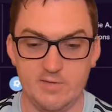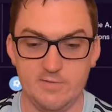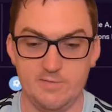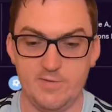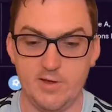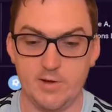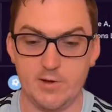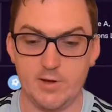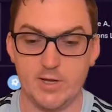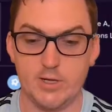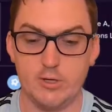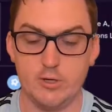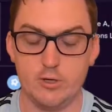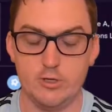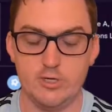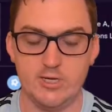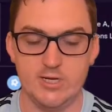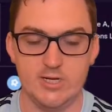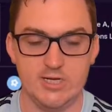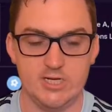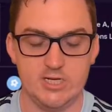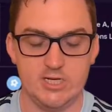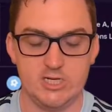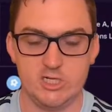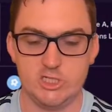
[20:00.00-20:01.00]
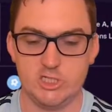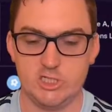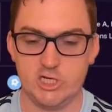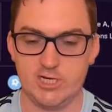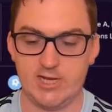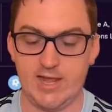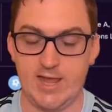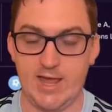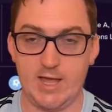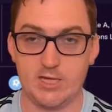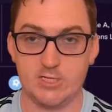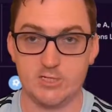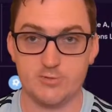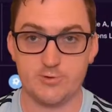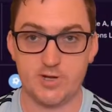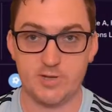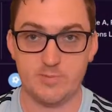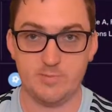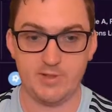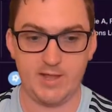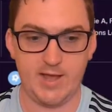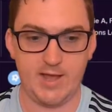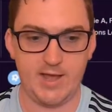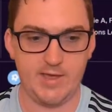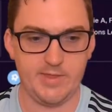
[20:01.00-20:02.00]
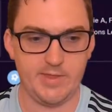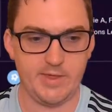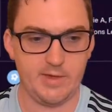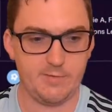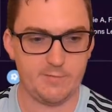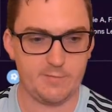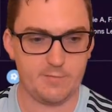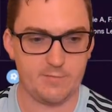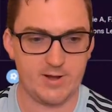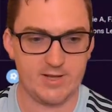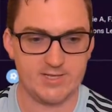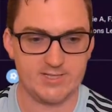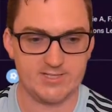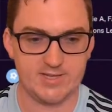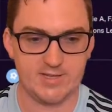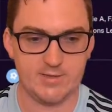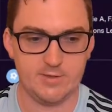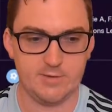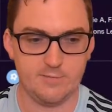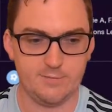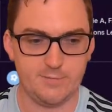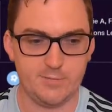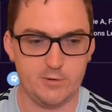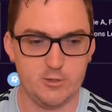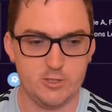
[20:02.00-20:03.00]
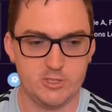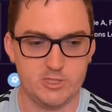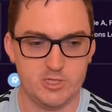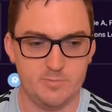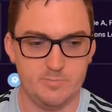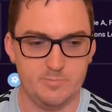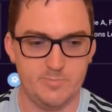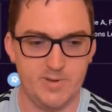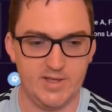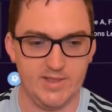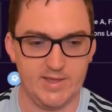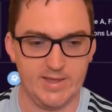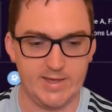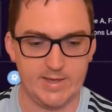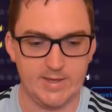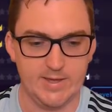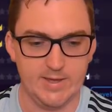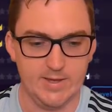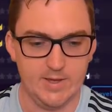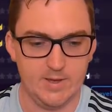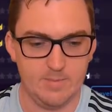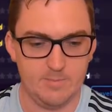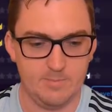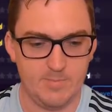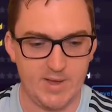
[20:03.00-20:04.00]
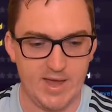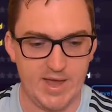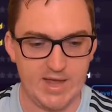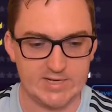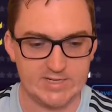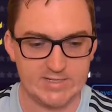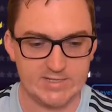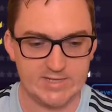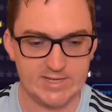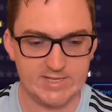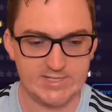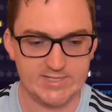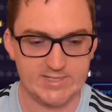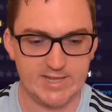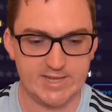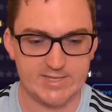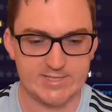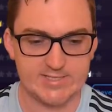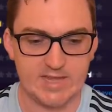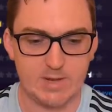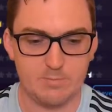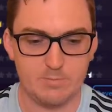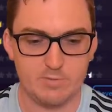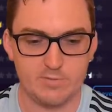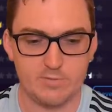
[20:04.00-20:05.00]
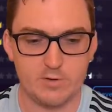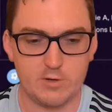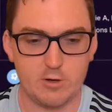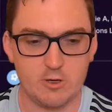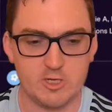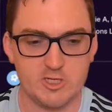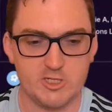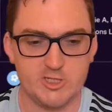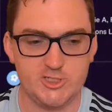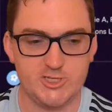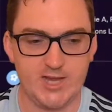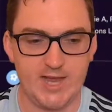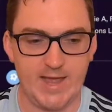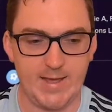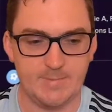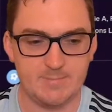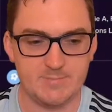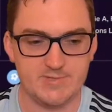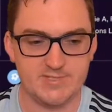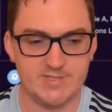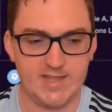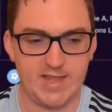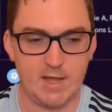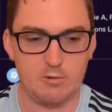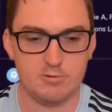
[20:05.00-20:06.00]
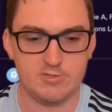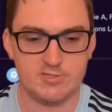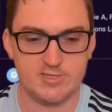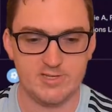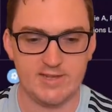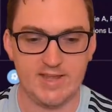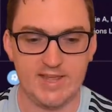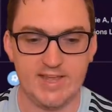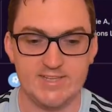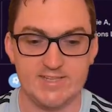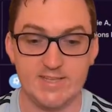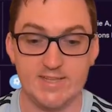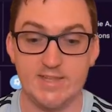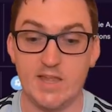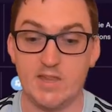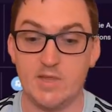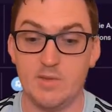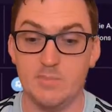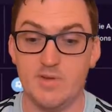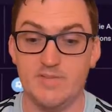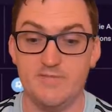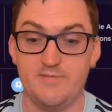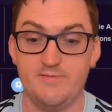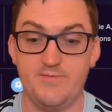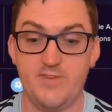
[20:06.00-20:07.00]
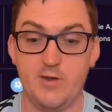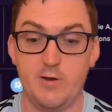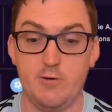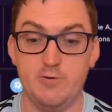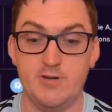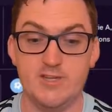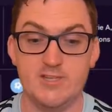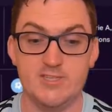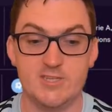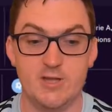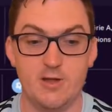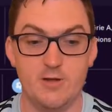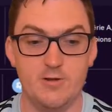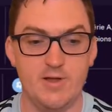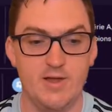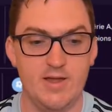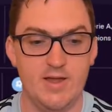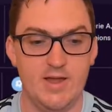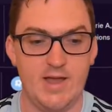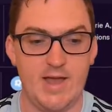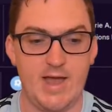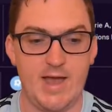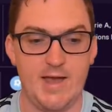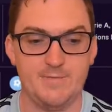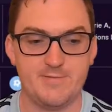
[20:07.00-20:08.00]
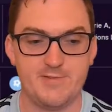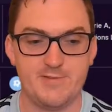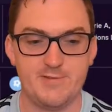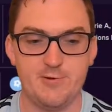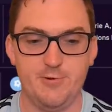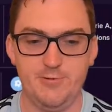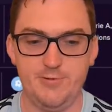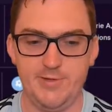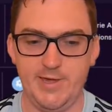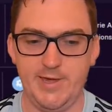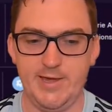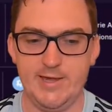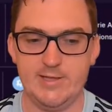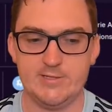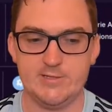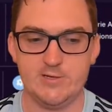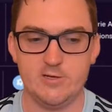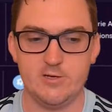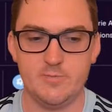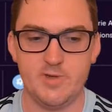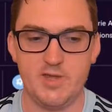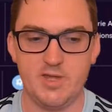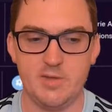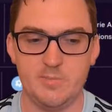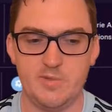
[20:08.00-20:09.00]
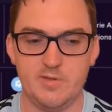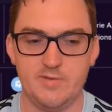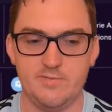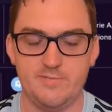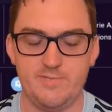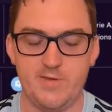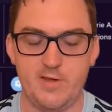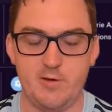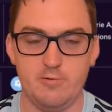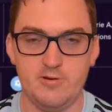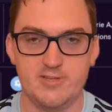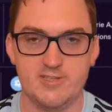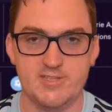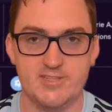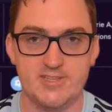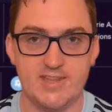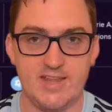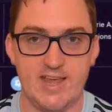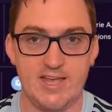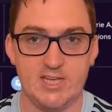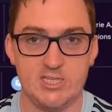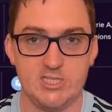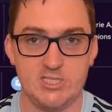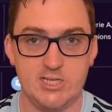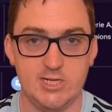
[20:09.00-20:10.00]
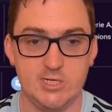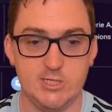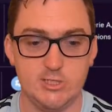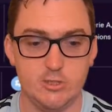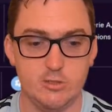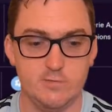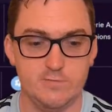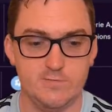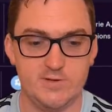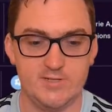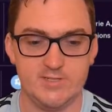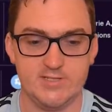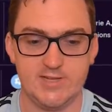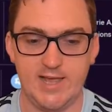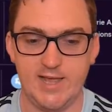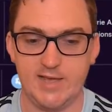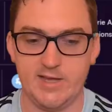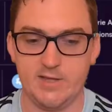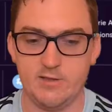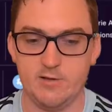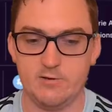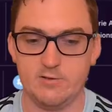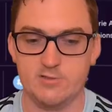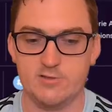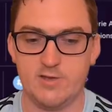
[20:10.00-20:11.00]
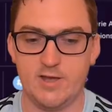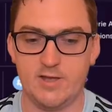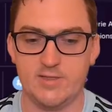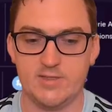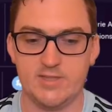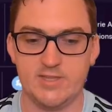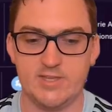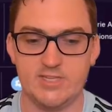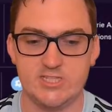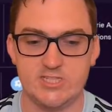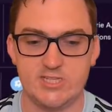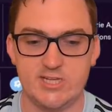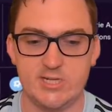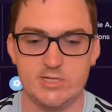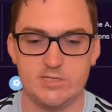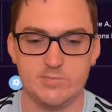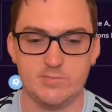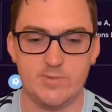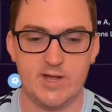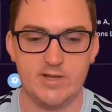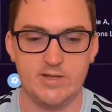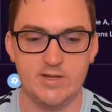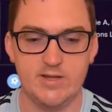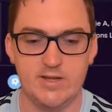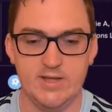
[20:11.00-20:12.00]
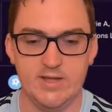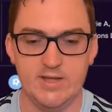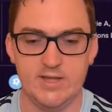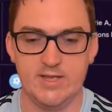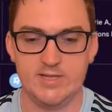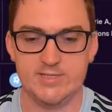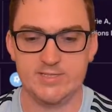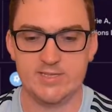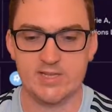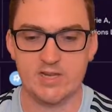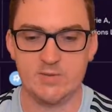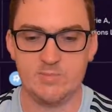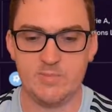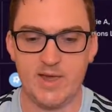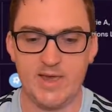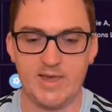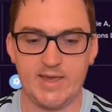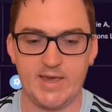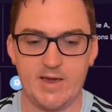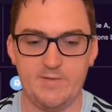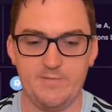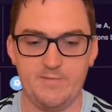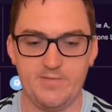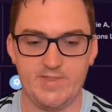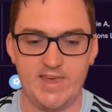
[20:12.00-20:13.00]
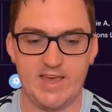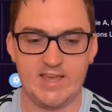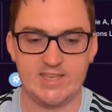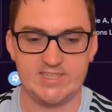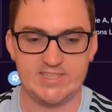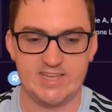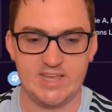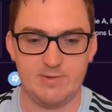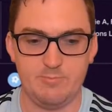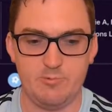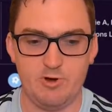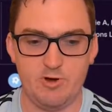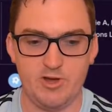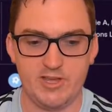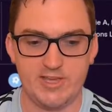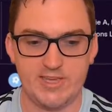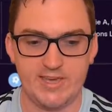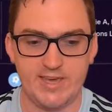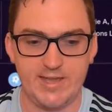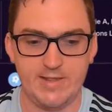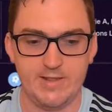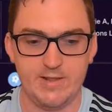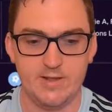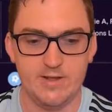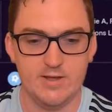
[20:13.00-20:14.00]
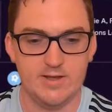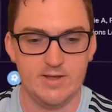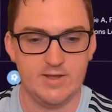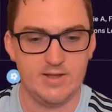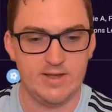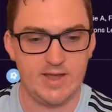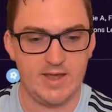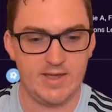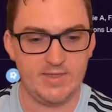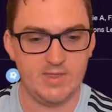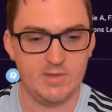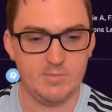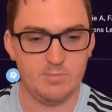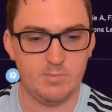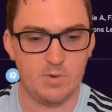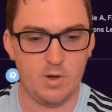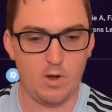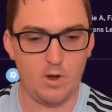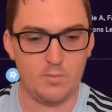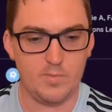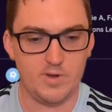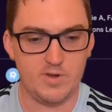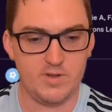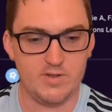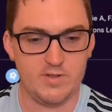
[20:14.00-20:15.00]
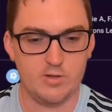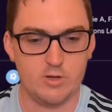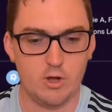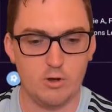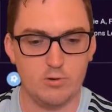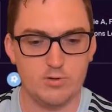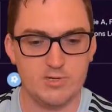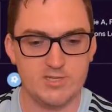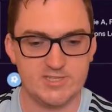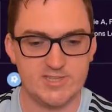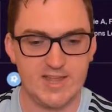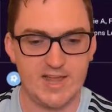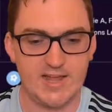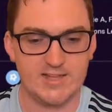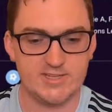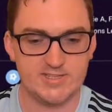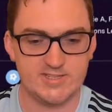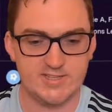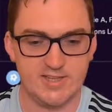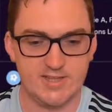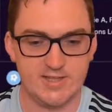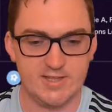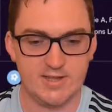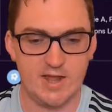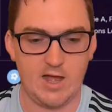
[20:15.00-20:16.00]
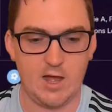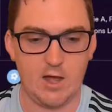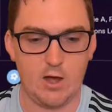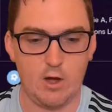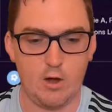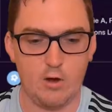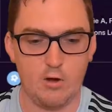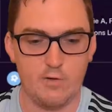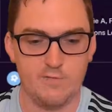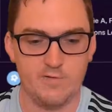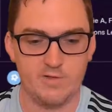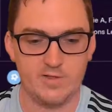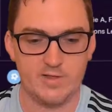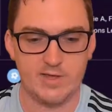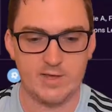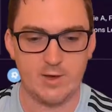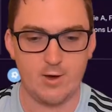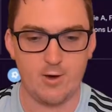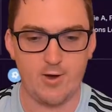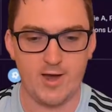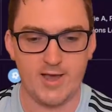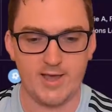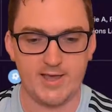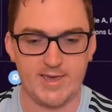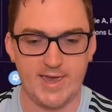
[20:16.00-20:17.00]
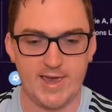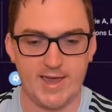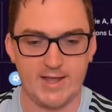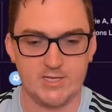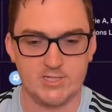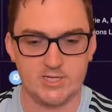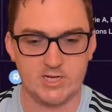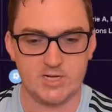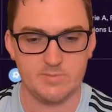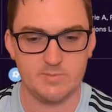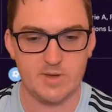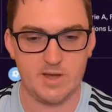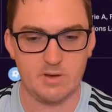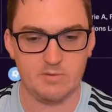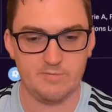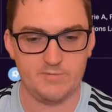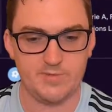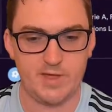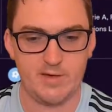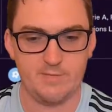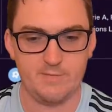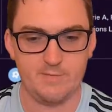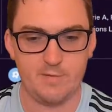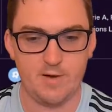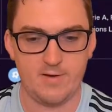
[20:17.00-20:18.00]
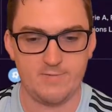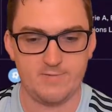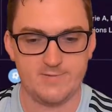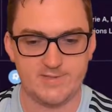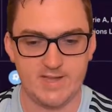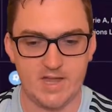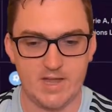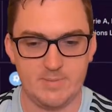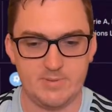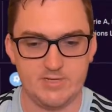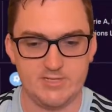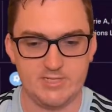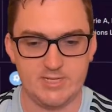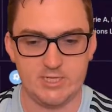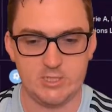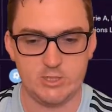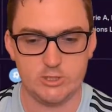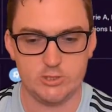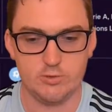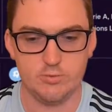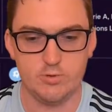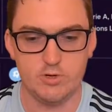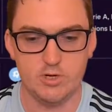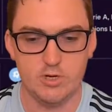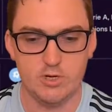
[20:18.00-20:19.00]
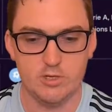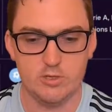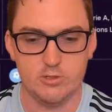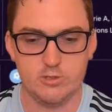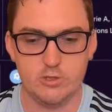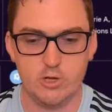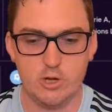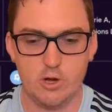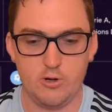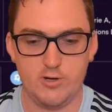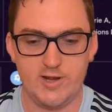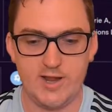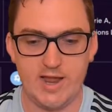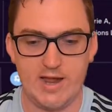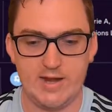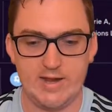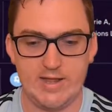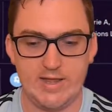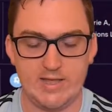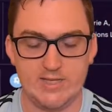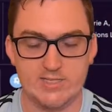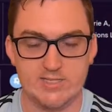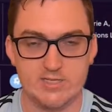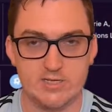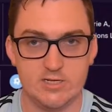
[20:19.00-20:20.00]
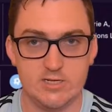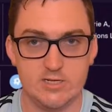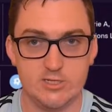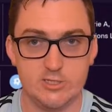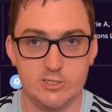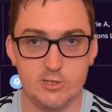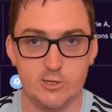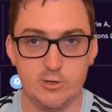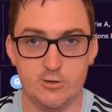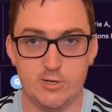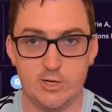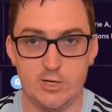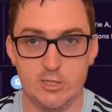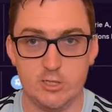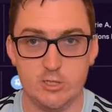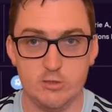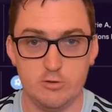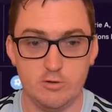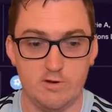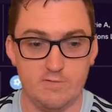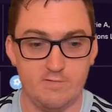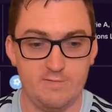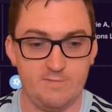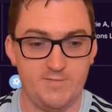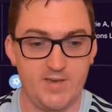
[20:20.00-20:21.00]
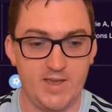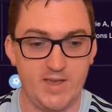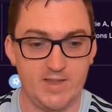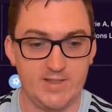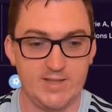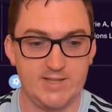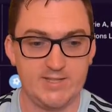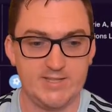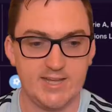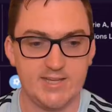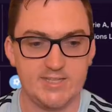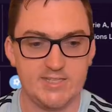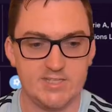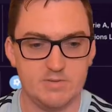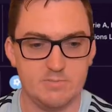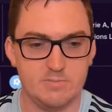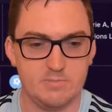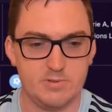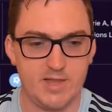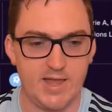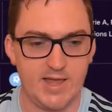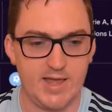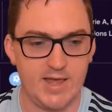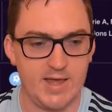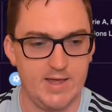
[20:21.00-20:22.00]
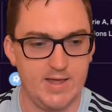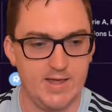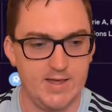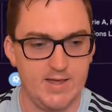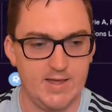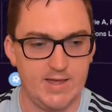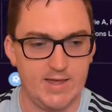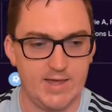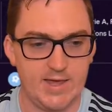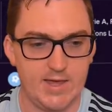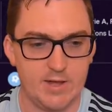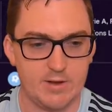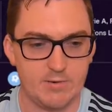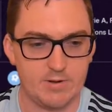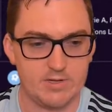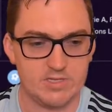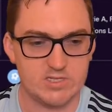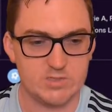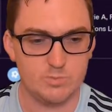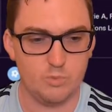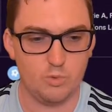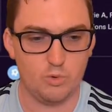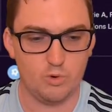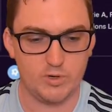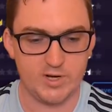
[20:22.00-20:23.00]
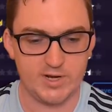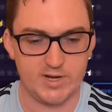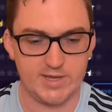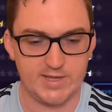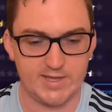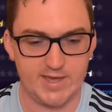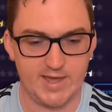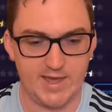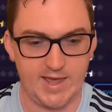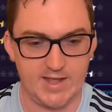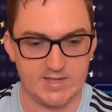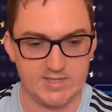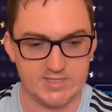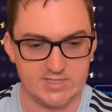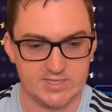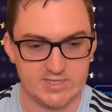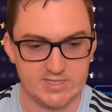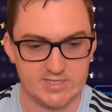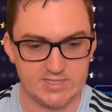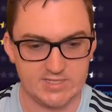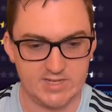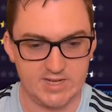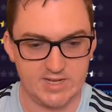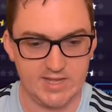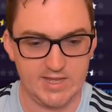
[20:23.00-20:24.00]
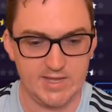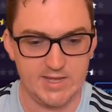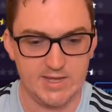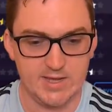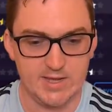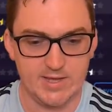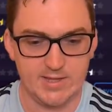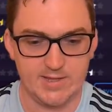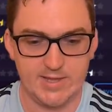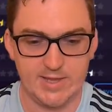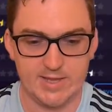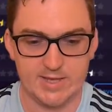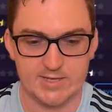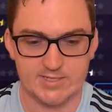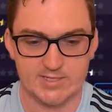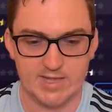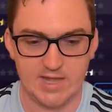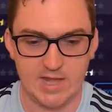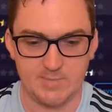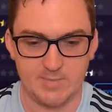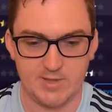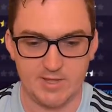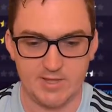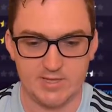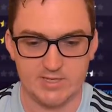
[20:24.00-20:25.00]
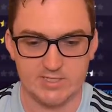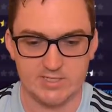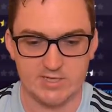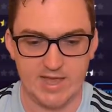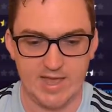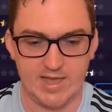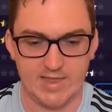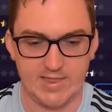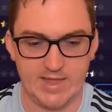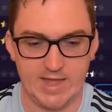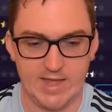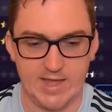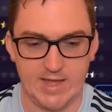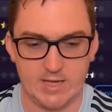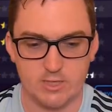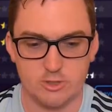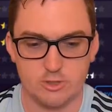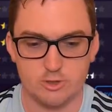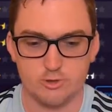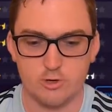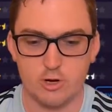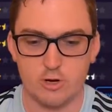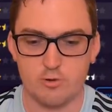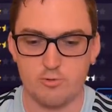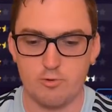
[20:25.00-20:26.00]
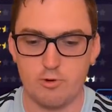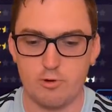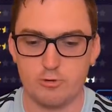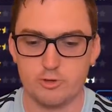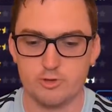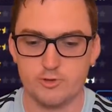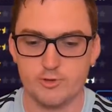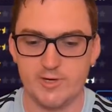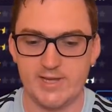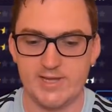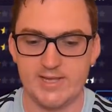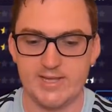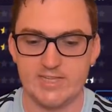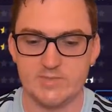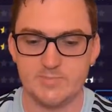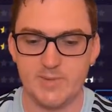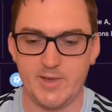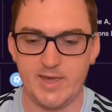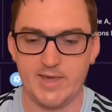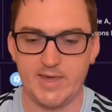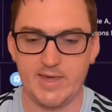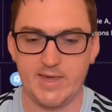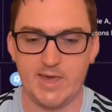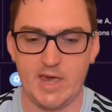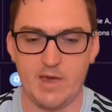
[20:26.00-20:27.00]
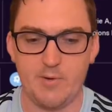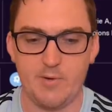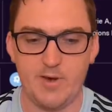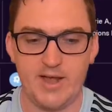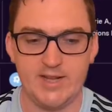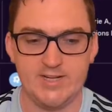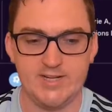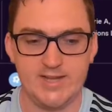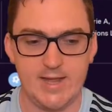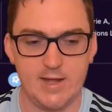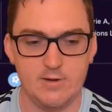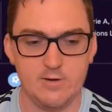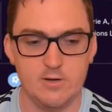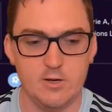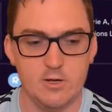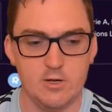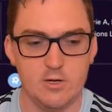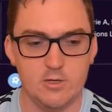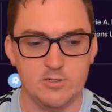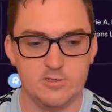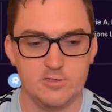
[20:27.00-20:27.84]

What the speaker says: be a very good shithousery player there for us in the future. Billy Martinez. Next up, we've got James Nelson. He's another midfielder. So after not getting too many midfielders in last year's youth intake, it looks like this year's one is going to make up for that somewhat again. At the moment, no stats there that are overly eye-catching, but with that five-star potential, no doubt he is going to turn into a fairly decent player here at Sporting Kansas City. Next up is Alejandro Rodriguez making our way down